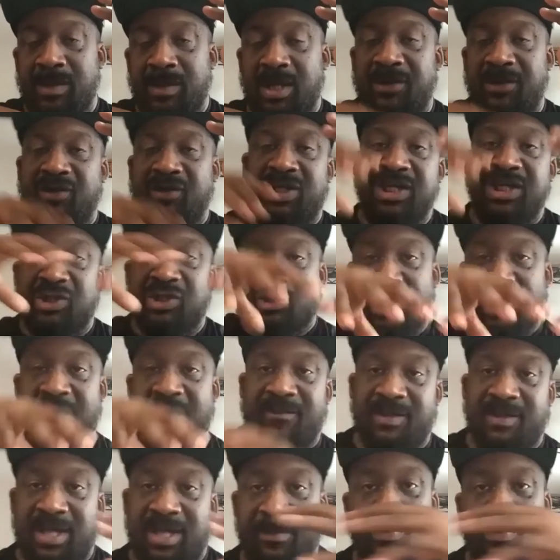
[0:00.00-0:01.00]
If she's
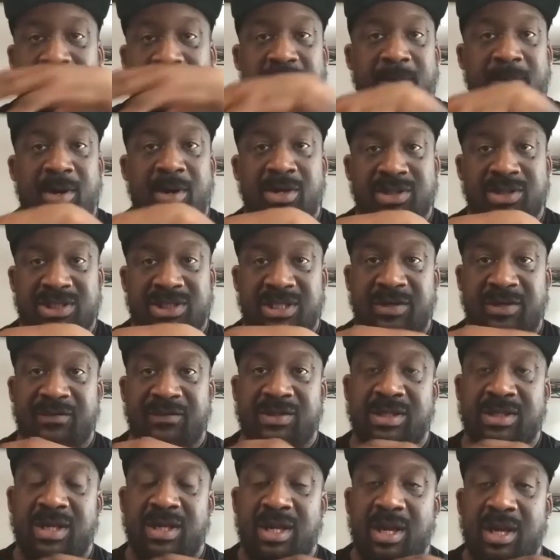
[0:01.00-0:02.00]
traveling, I pick up her
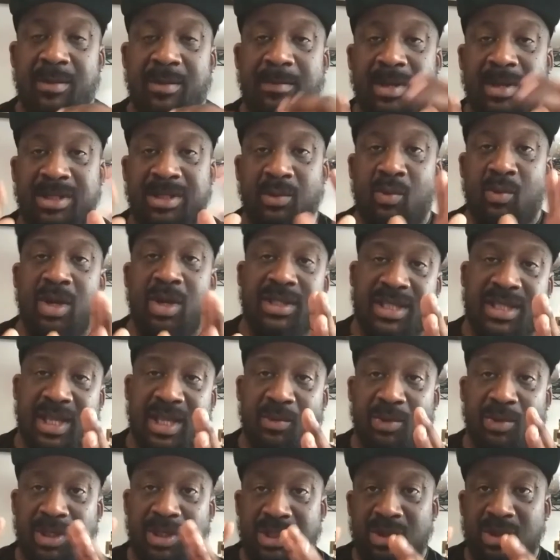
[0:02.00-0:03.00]
shifts. But the one
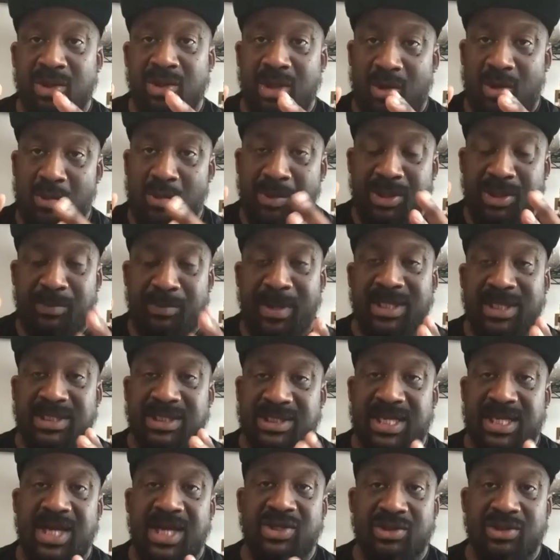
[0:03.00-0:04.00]
thing we do though when we make the
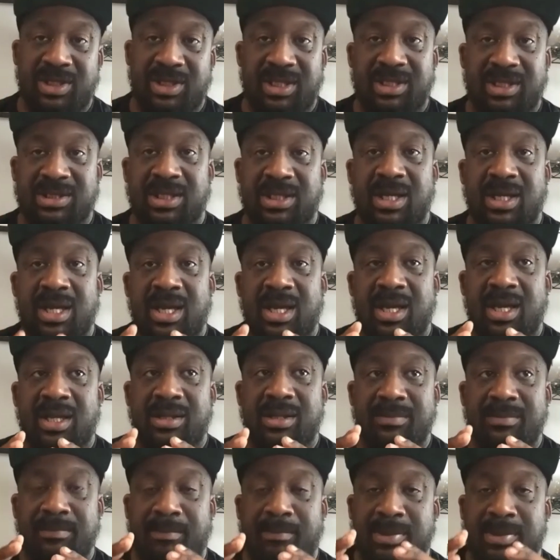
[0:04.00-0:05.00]
schedule is
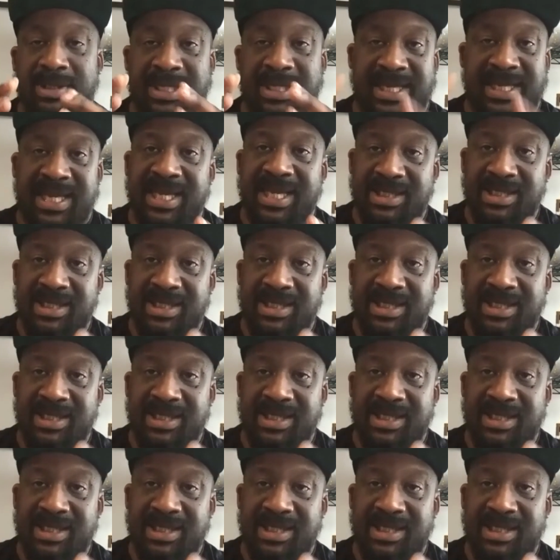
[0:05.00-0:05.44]
the kids